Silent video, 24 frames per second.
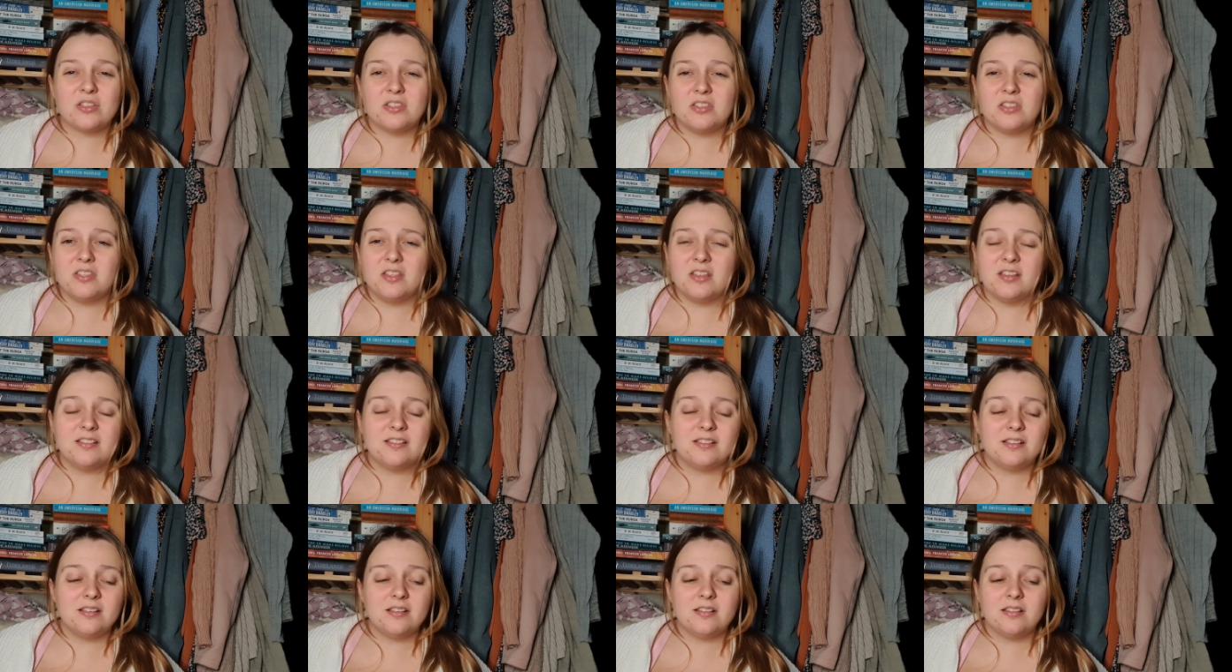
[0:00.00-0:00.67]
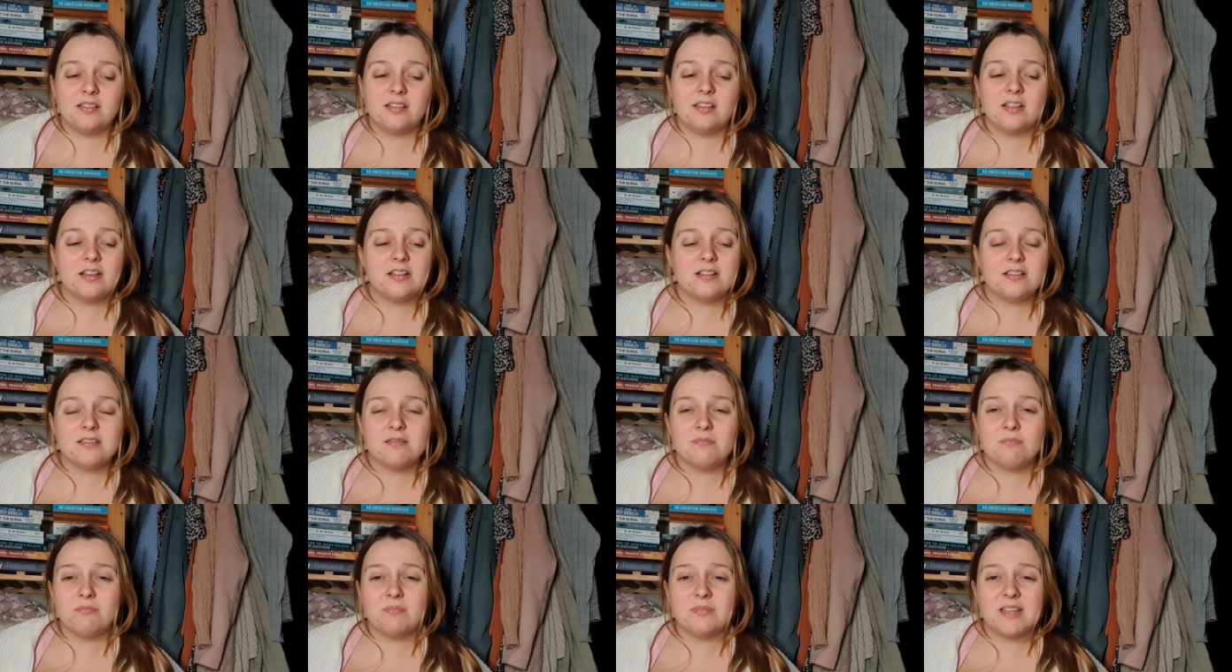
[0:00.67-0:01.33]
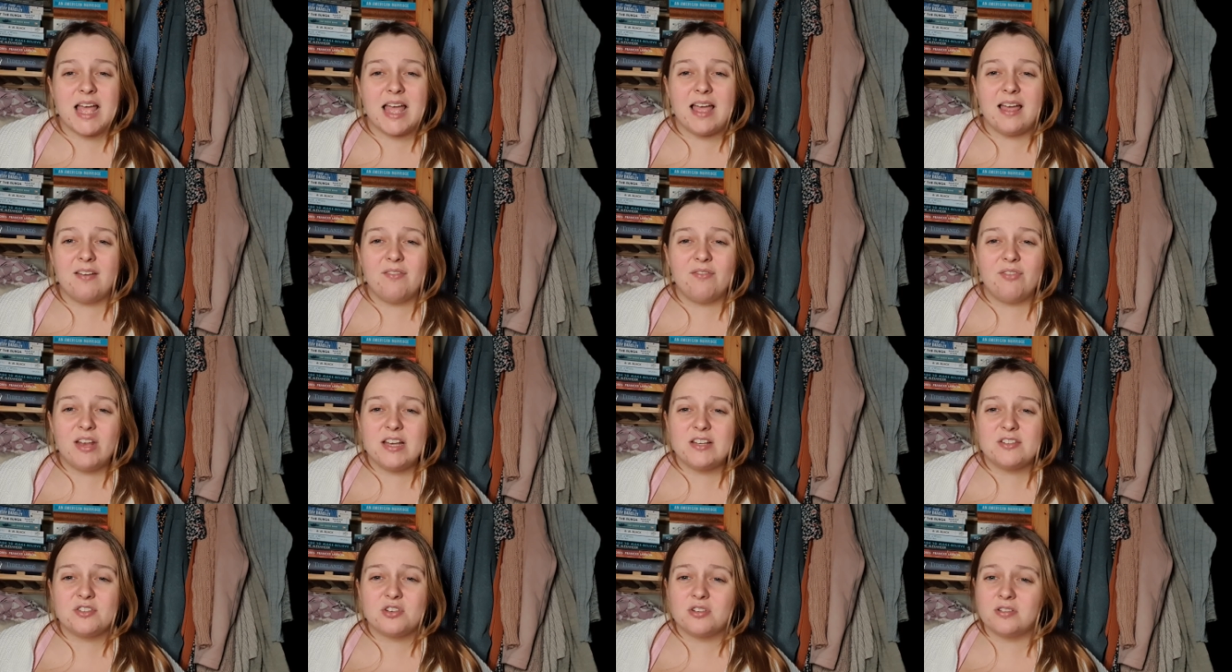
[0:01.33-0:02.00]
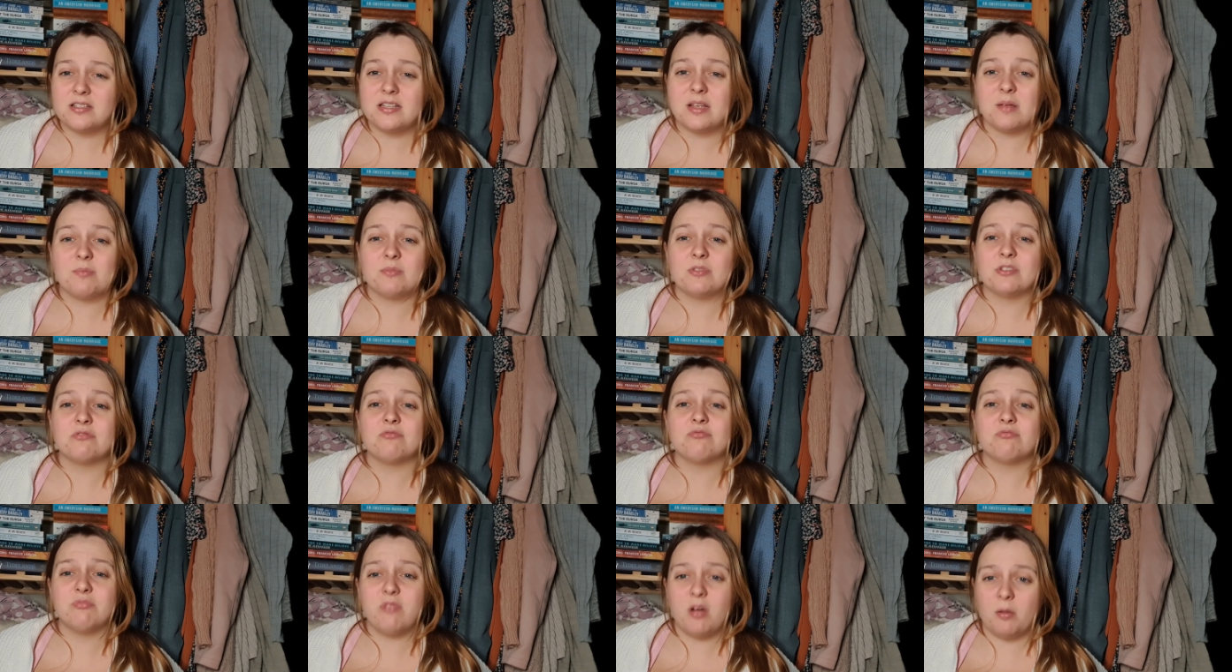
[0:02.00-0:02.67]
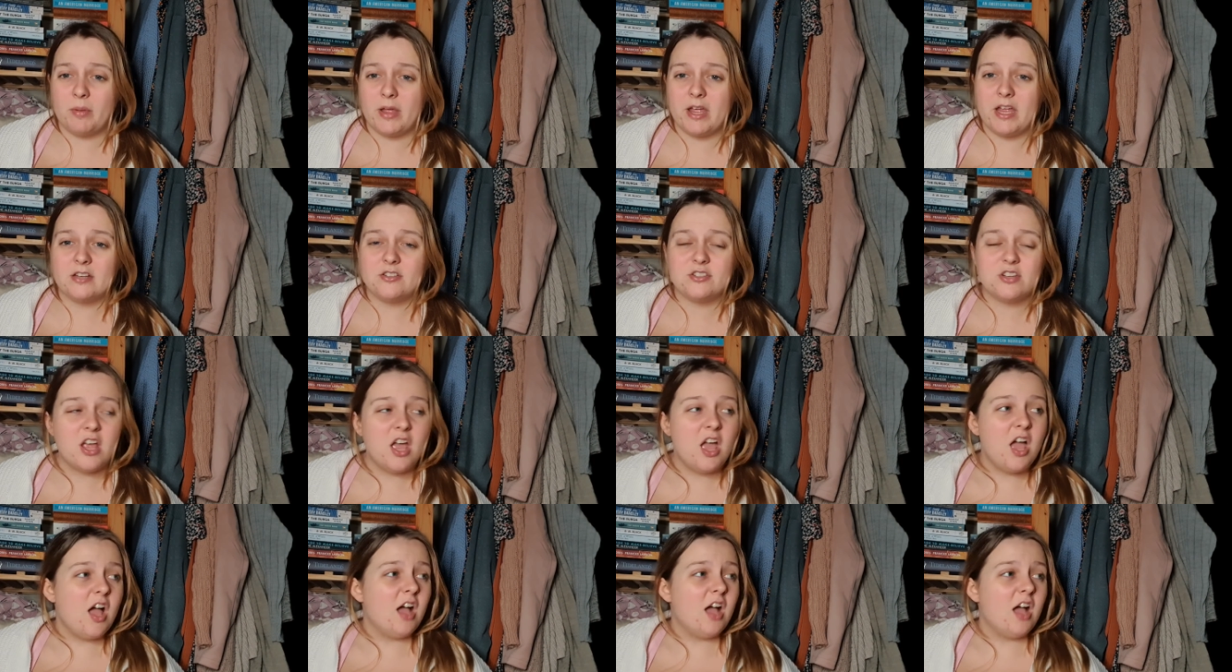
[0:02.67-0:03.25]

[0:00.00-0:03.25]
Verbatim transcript: this Village Gossip was rubbish.